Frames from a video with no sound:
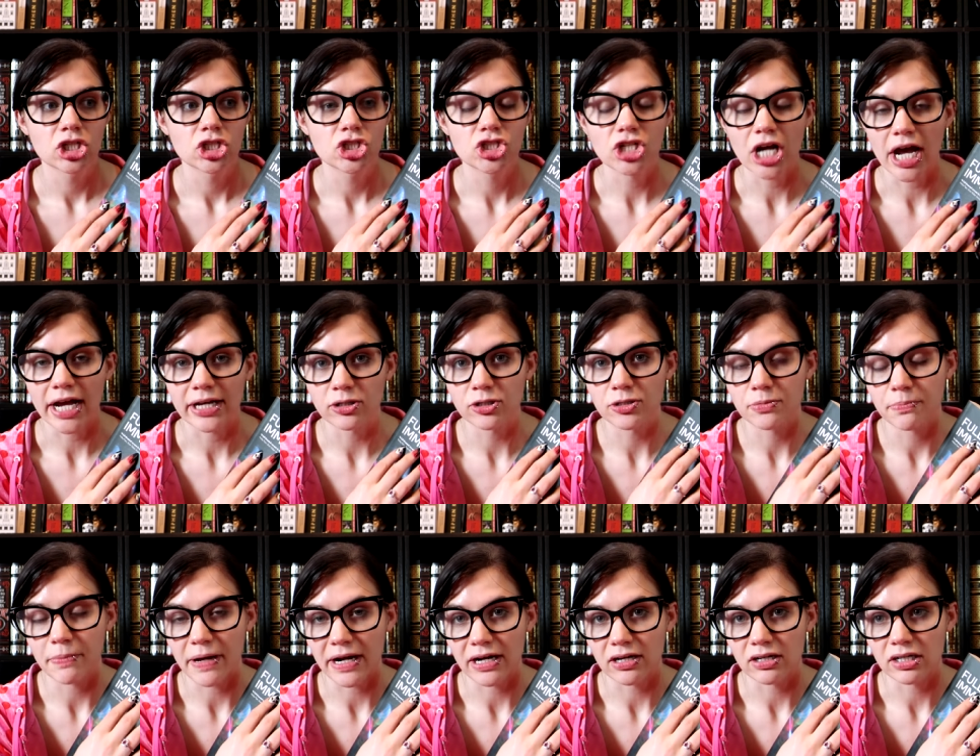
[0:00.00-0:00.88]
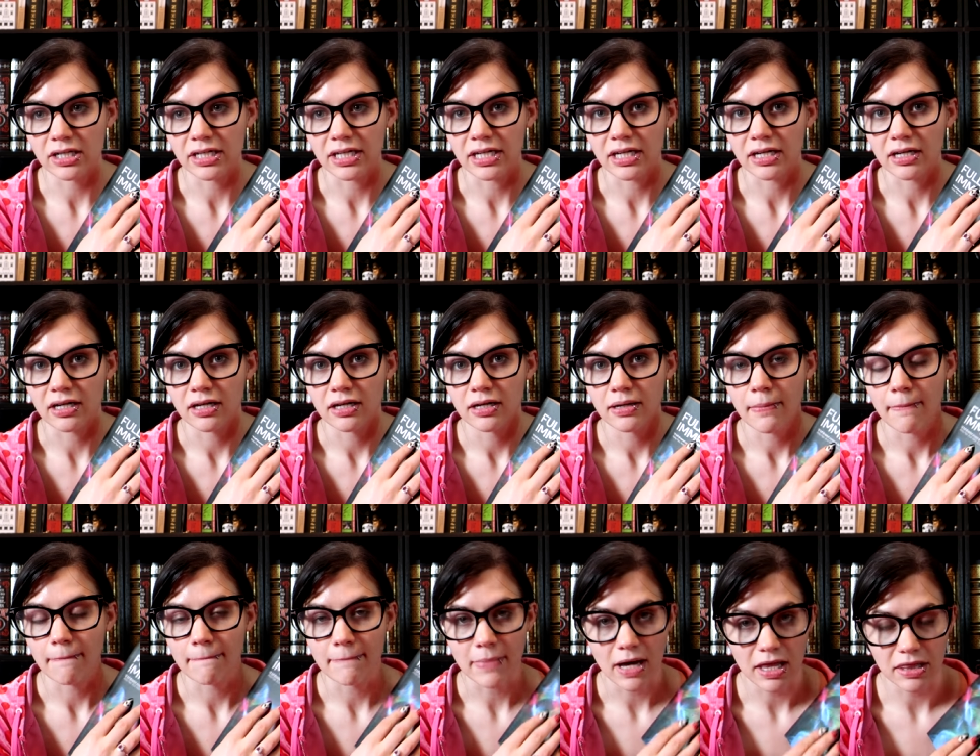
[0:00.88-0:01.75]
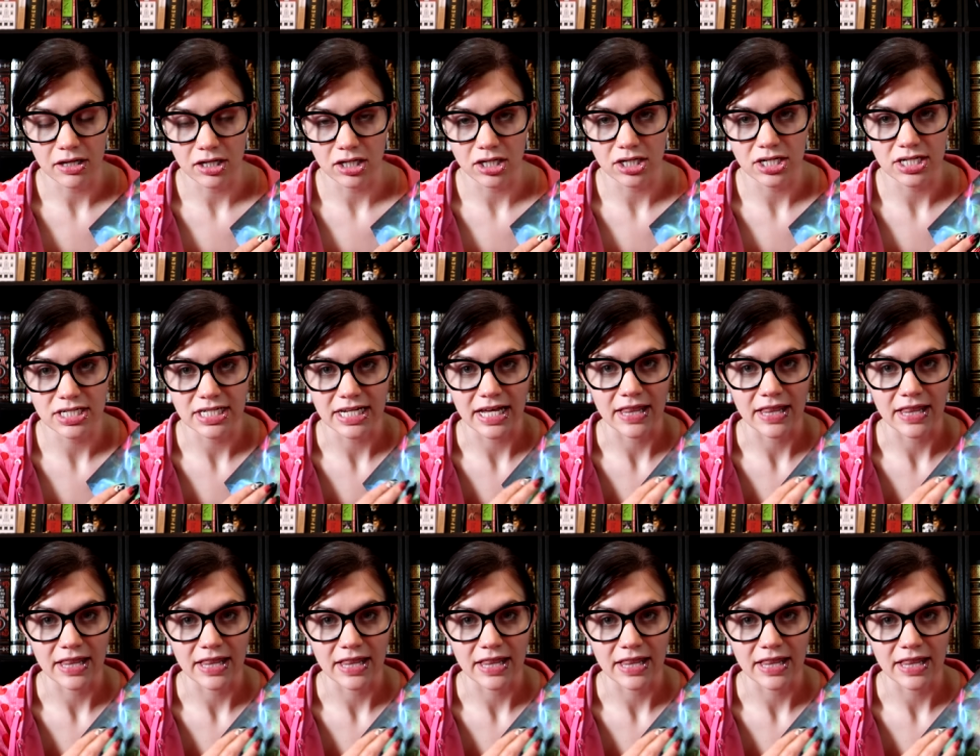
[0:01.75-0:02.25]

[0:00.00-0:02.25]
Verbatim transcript: childbearing mothers,